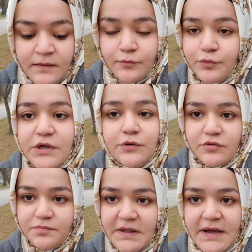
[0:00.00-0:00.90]
we
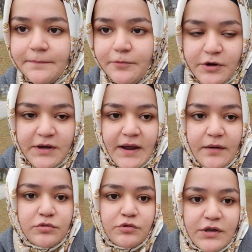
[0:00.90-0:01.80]
use Blackboard
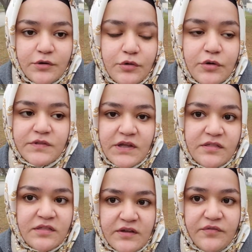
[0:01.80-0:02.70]
now. So I don't know if
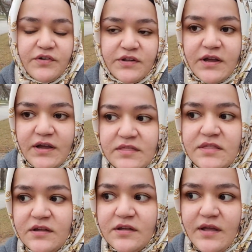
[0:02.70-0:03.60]
that's different. I
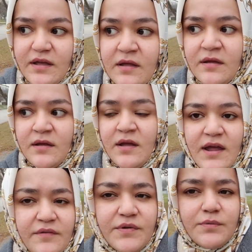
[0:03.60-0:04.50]
think
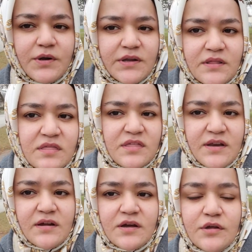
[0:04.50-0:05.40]
everyone in
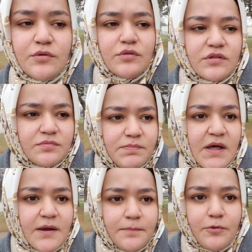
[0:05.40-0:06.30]
Seneca uses
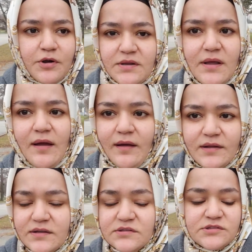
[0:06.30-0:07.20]
Blackboard. Yeah,
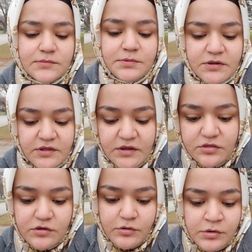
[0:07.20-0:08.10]
it should be
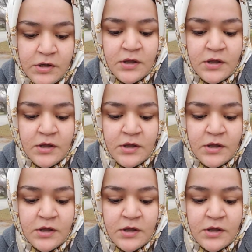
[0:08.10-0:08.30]
that. So